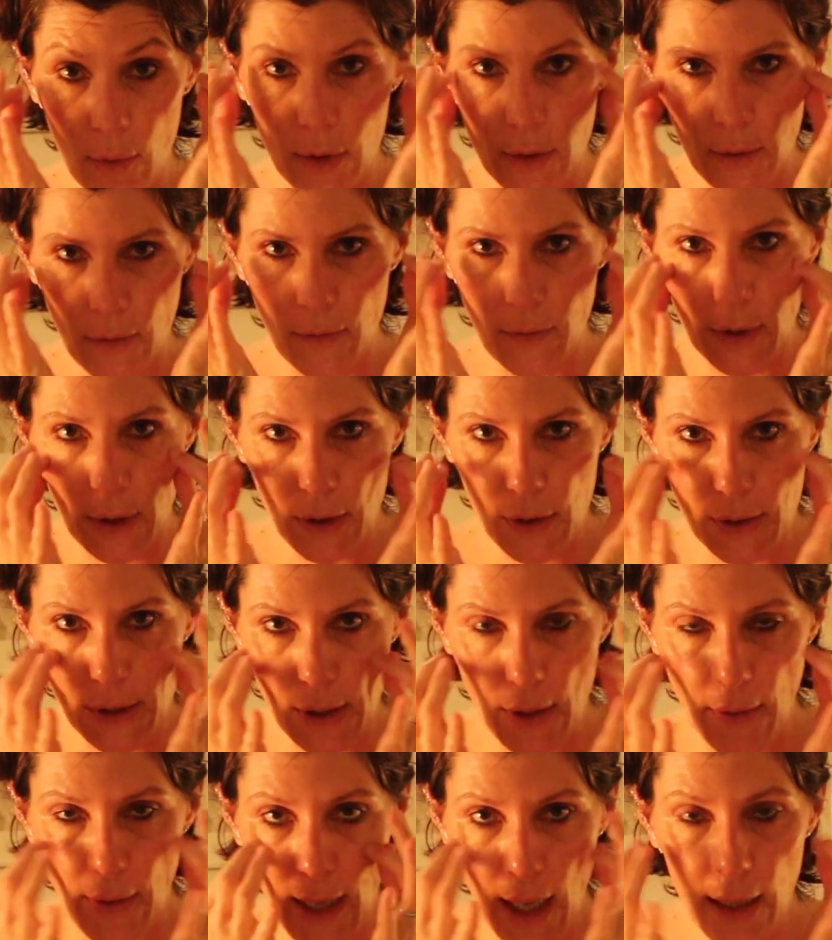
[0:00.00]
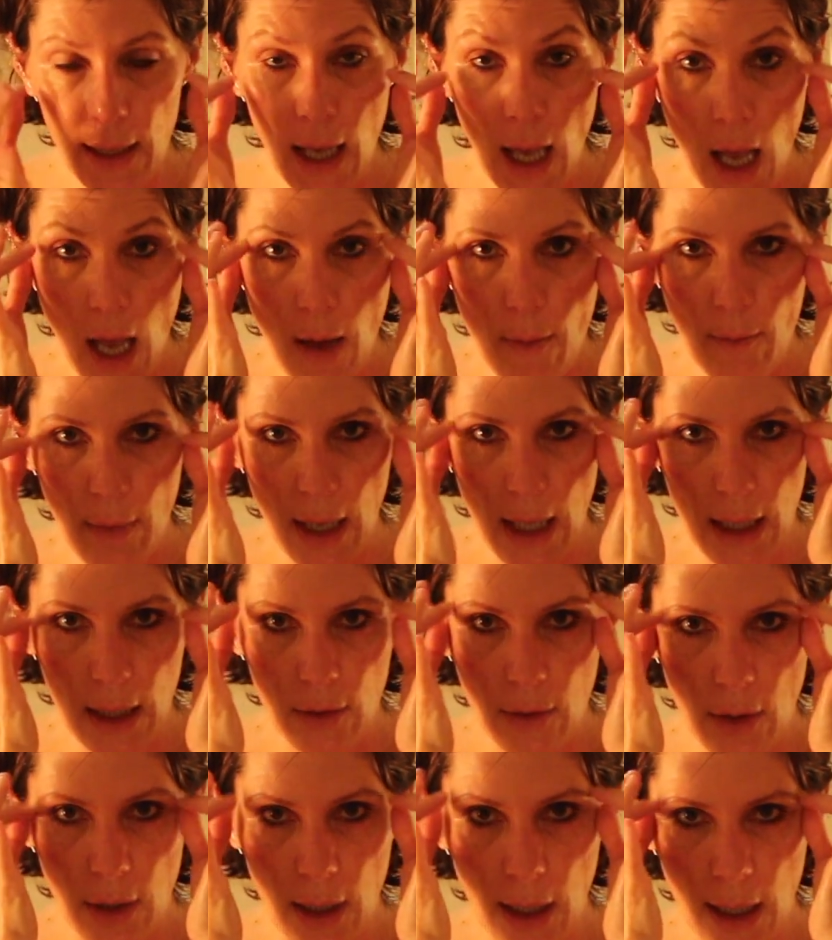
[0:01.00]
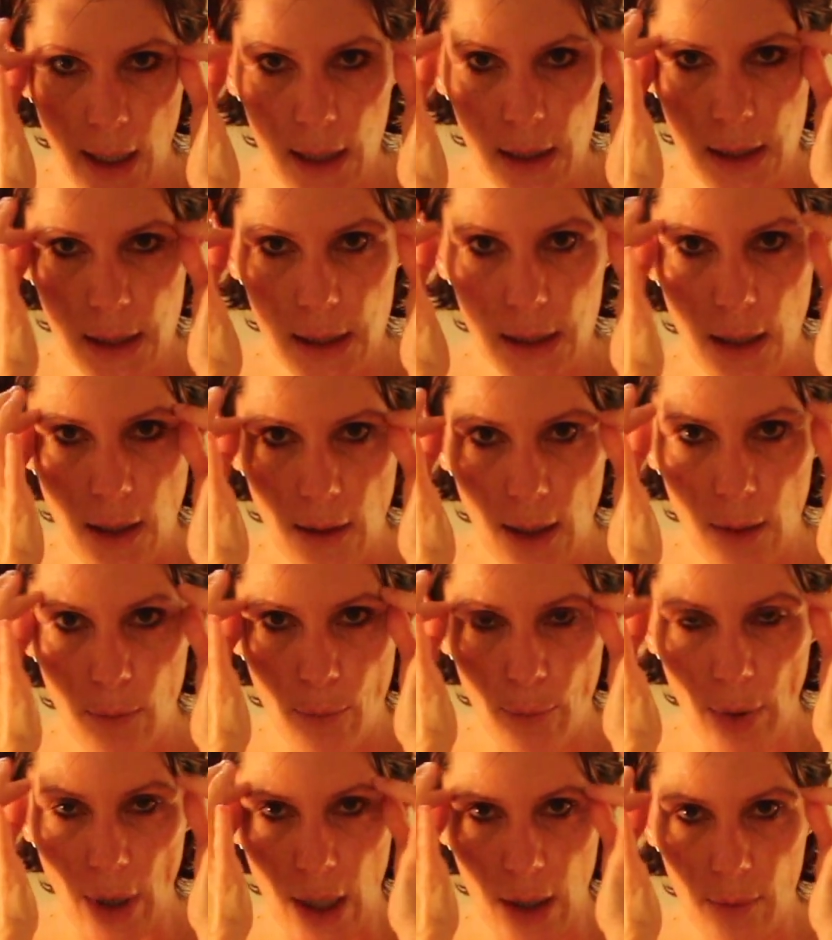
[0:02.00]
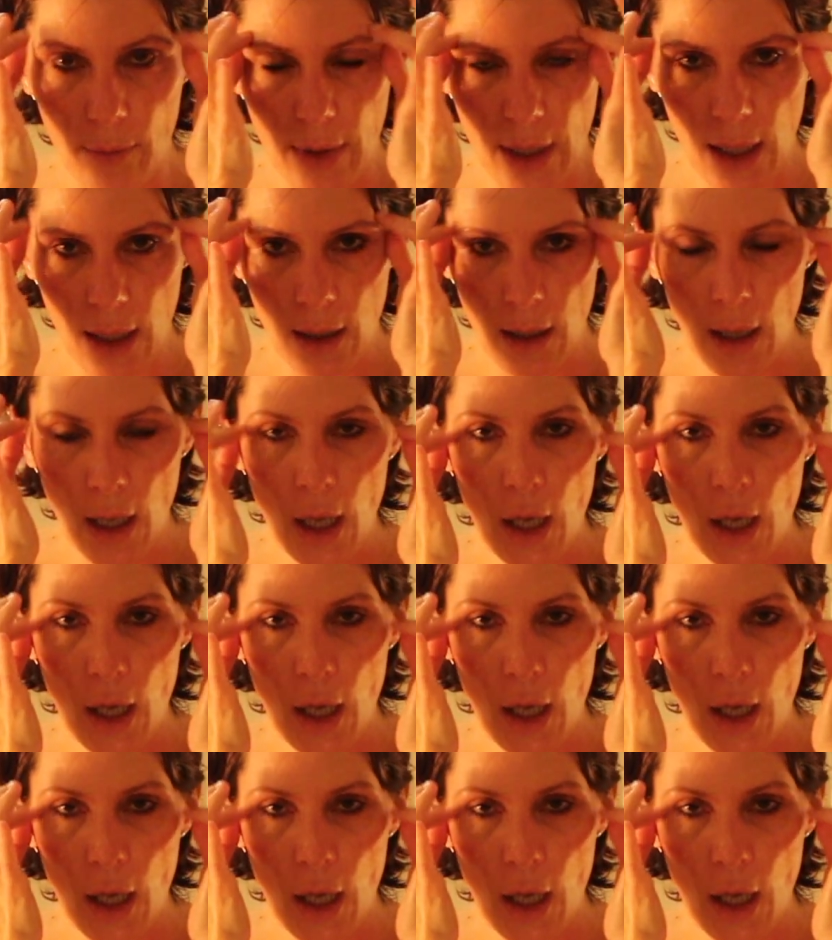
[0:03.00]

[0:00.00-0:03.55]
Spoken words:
I want to focus on that. My little lines that bug me.